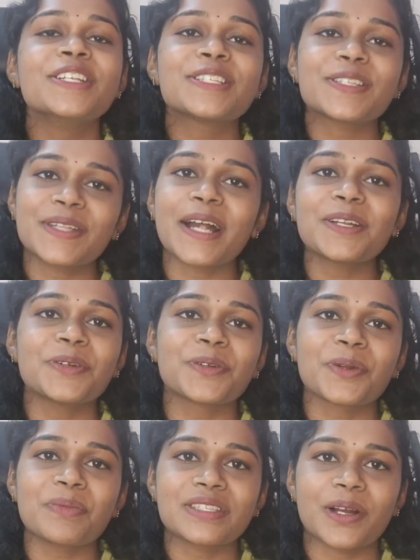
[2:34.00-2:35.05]
so that you
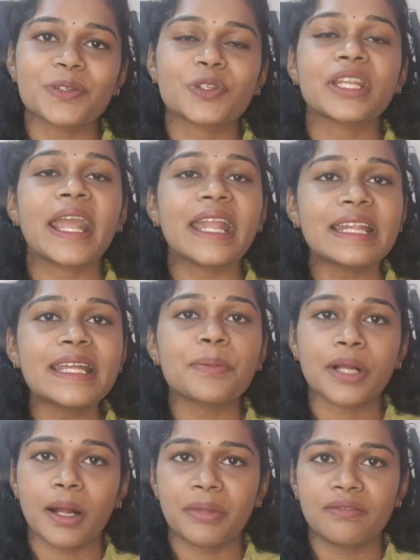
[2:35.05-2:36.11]
don't miss out on any
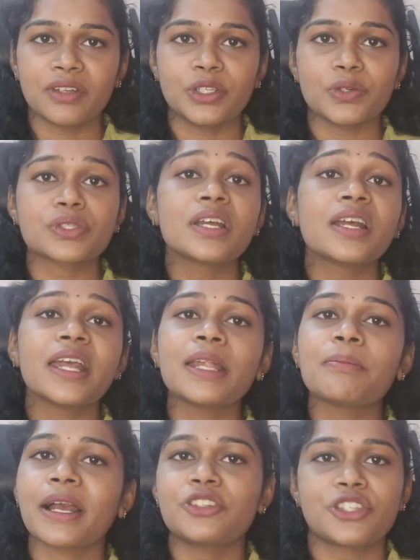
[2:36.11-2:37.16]
upcoming videos
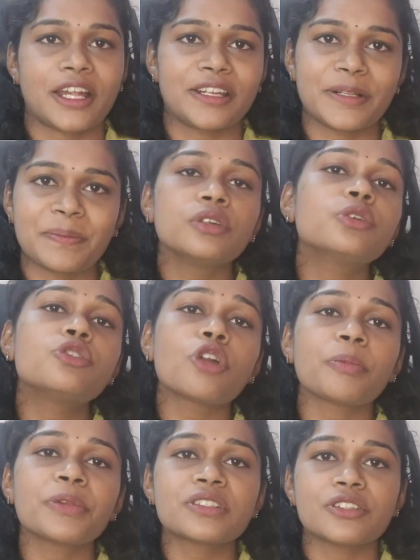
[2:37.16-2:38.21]
in my channel. Do
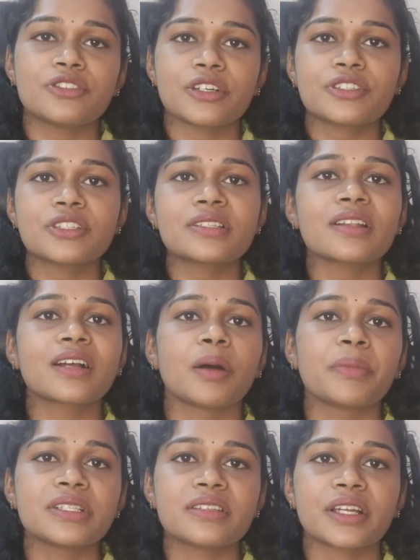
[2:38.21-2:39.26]
drop your suggestions in the
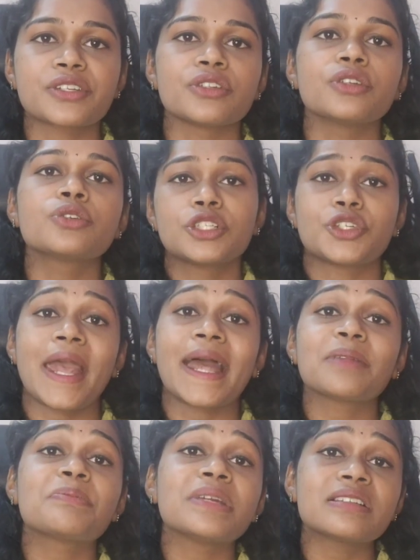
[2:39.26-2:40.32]
comment section to
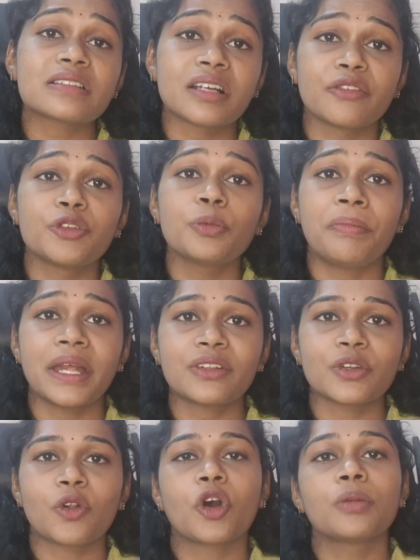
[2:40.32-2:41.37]
help me serve you
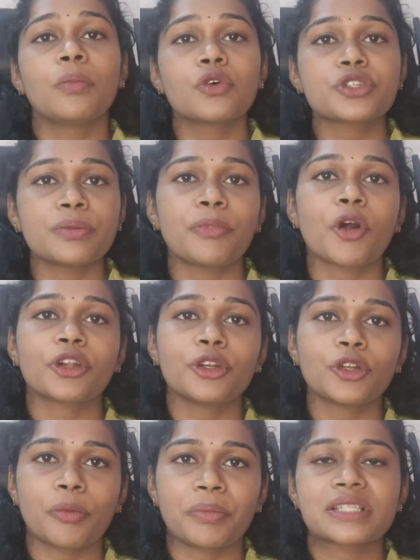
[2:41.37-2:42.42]
better on most
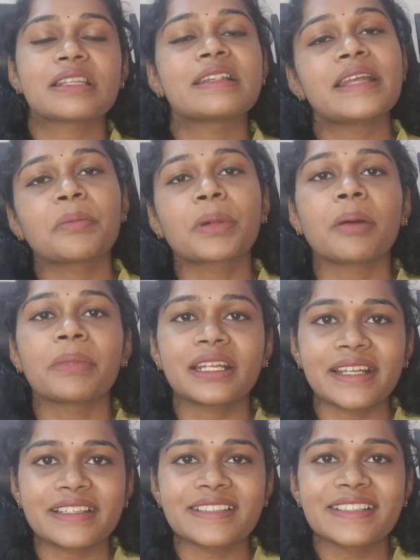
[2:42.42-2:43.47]
important topics in the
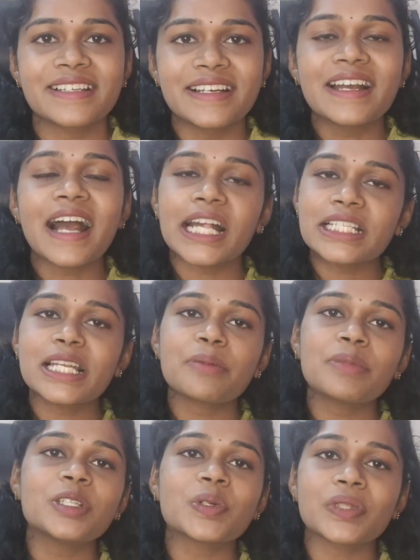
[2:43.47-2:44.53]
upcoming days. Until I
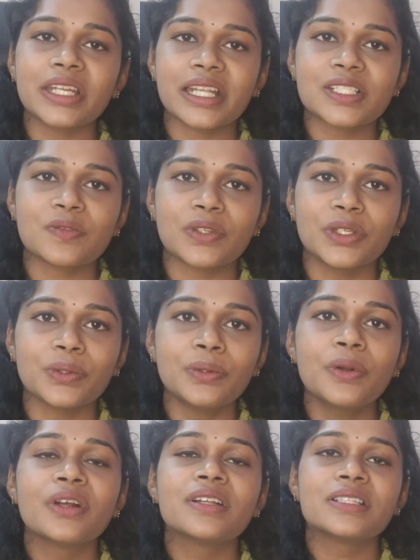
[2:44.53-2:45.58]
meet you in the next
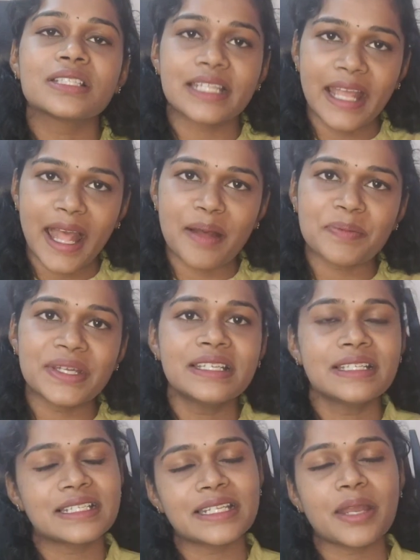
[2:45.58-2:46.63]
video, stay happy,
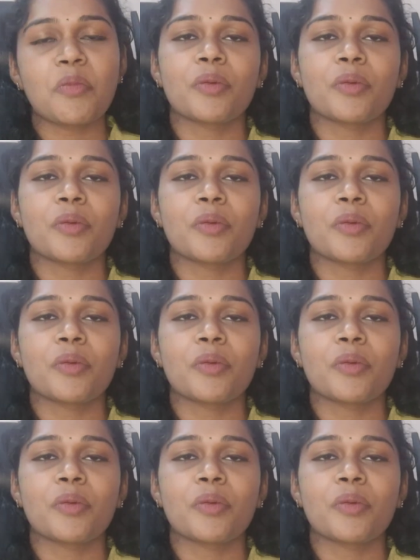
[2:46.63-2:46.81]
stay